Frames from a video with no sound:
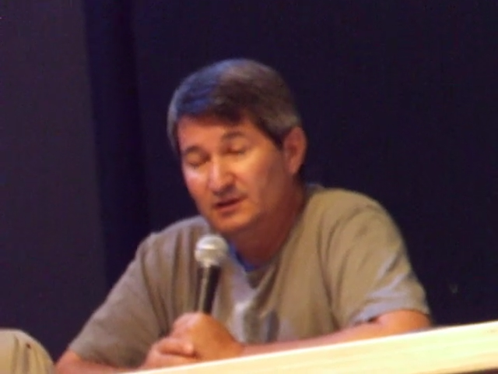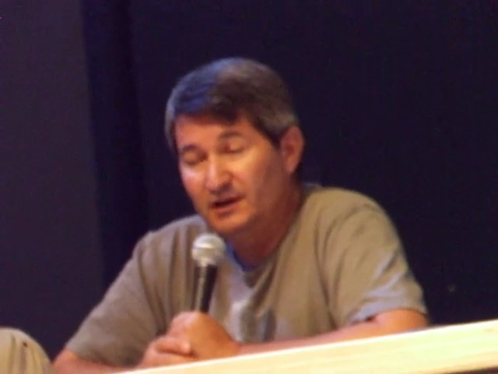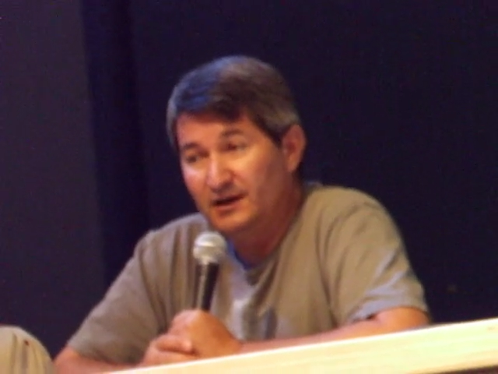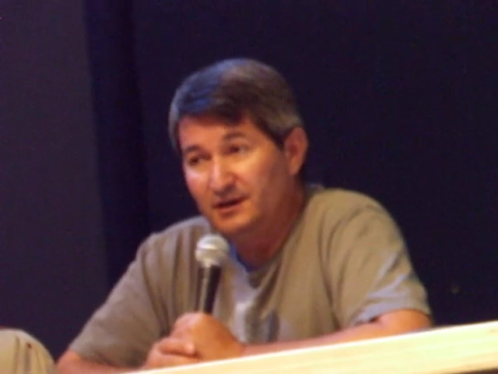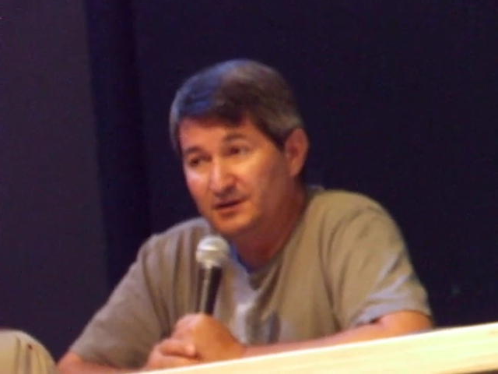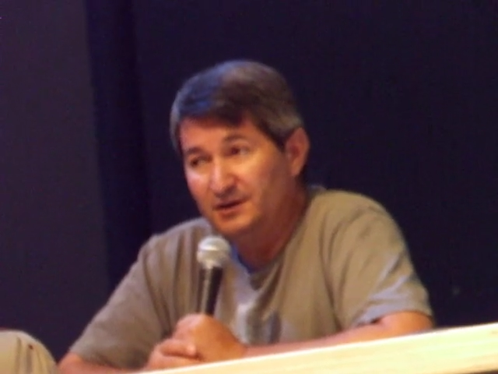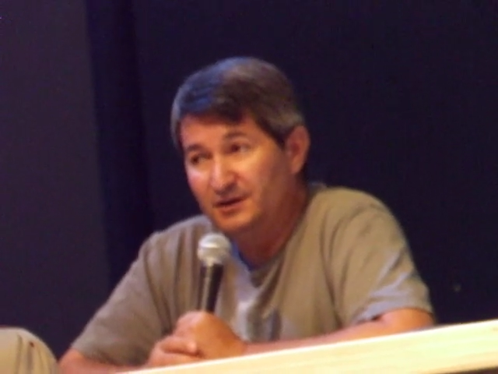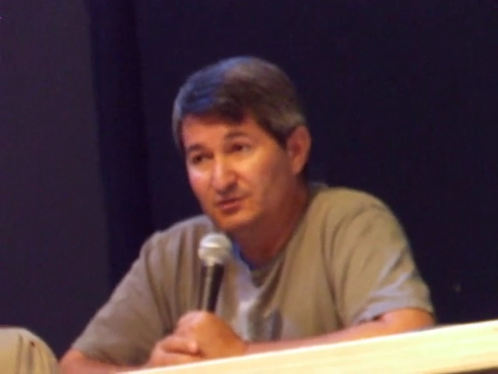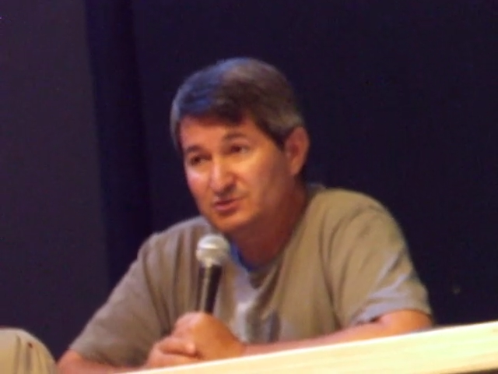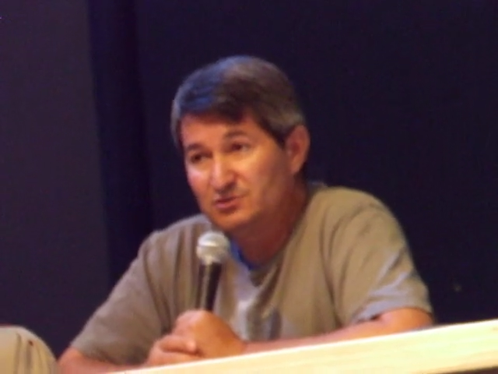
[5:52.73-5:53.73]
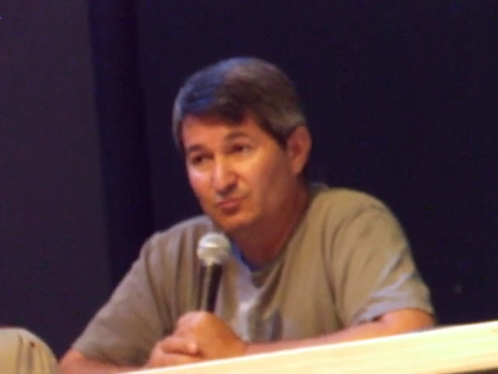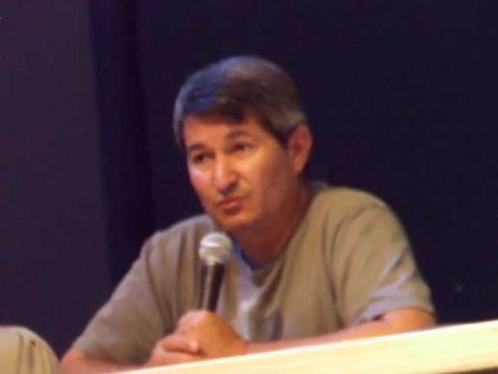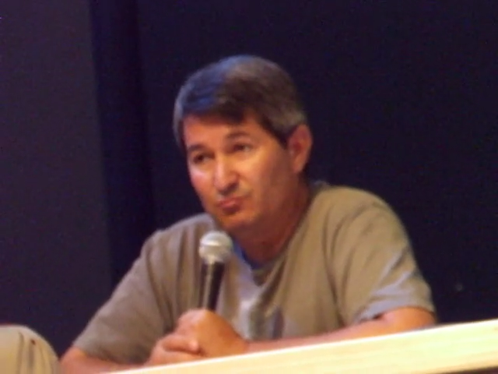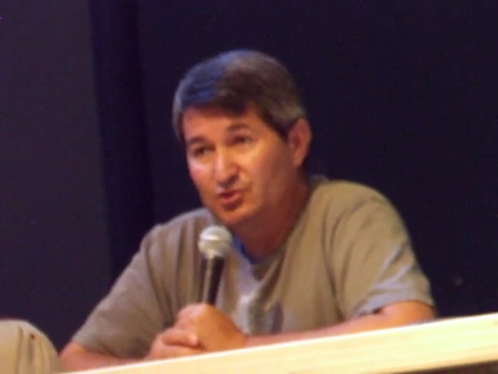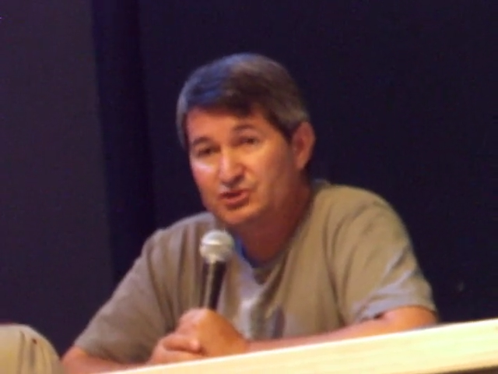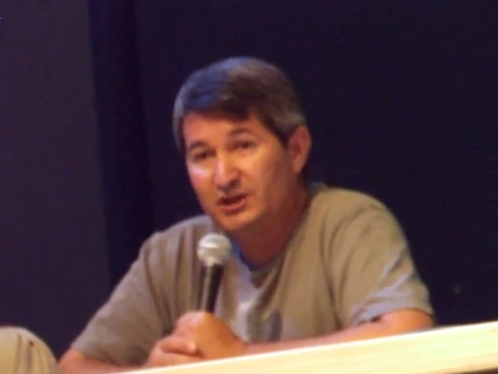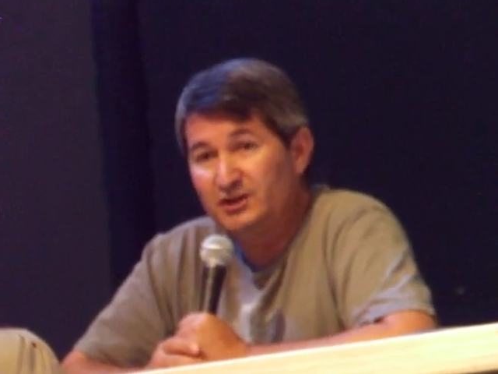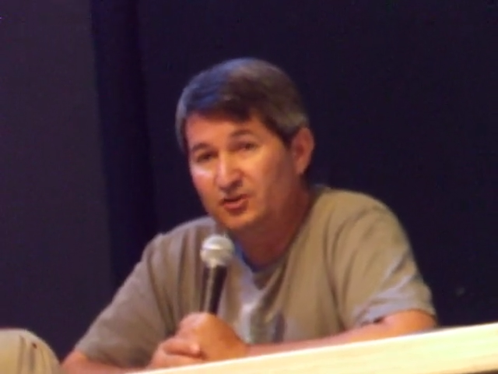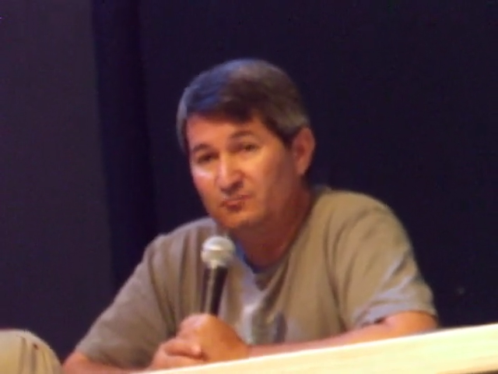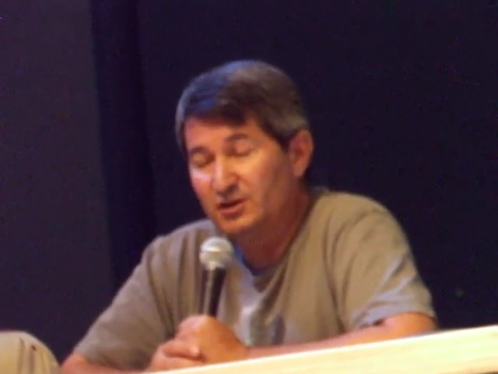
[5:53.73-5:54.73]
And so we're
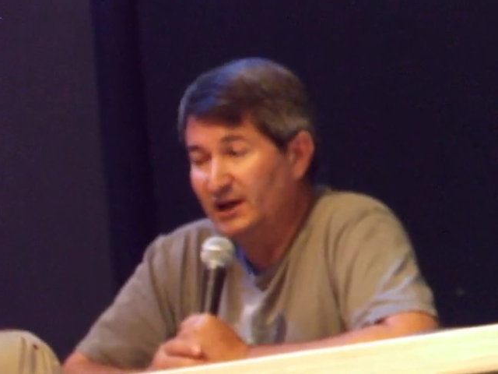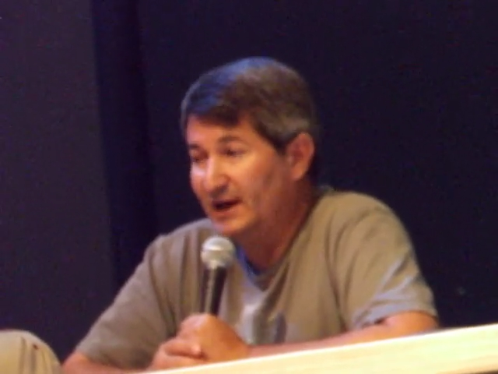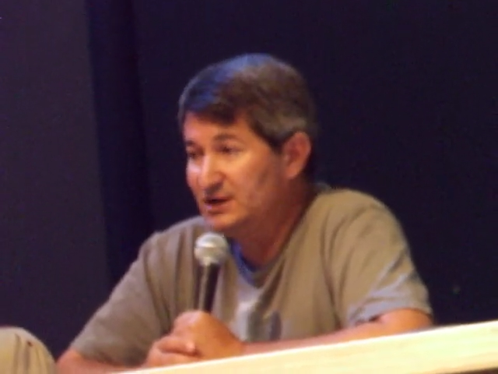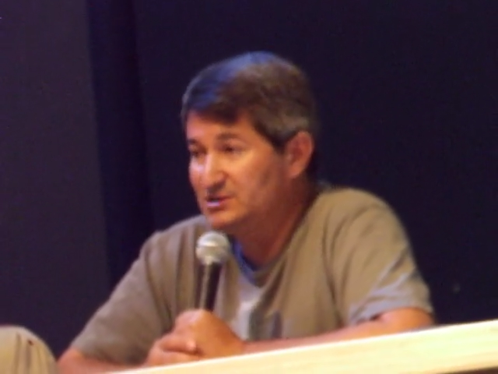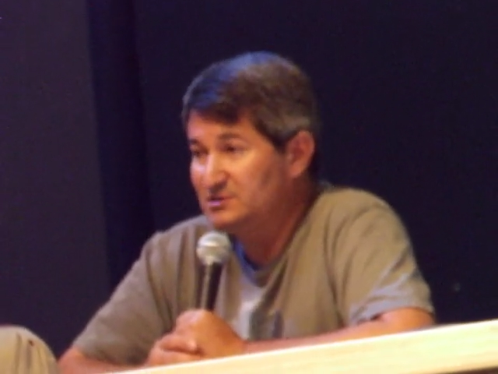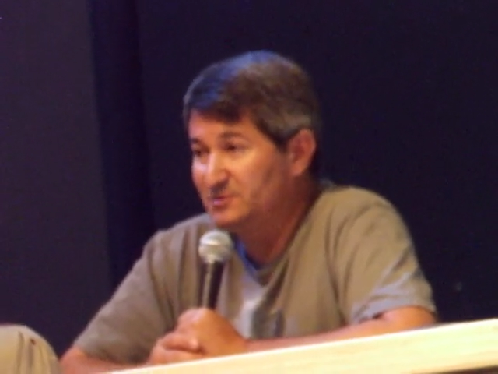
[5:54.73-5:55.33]
studying humic acids,